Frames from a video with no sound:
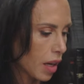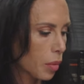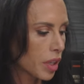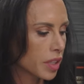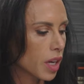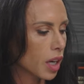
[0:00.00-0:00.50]
I
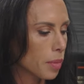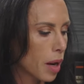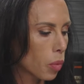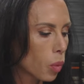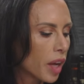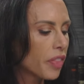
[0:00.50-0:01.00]
want to talk
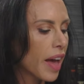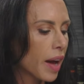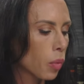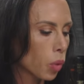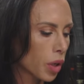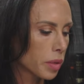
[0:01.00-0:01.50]
about what
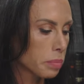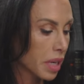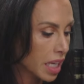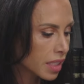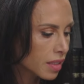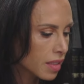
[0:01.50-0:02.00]
that word
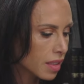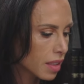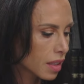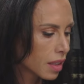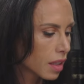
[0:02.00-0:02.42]
means